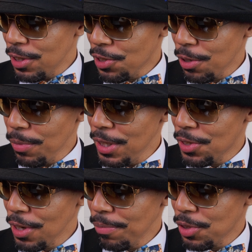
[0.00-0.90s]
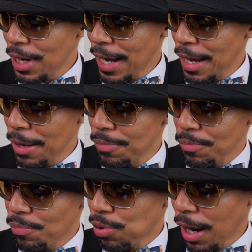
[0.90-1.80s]
this to me
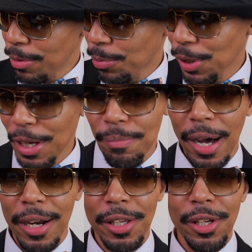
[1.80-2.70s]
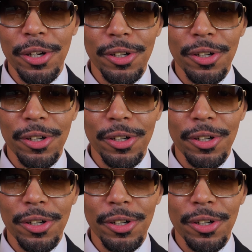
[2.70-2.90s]
sometime probably about a year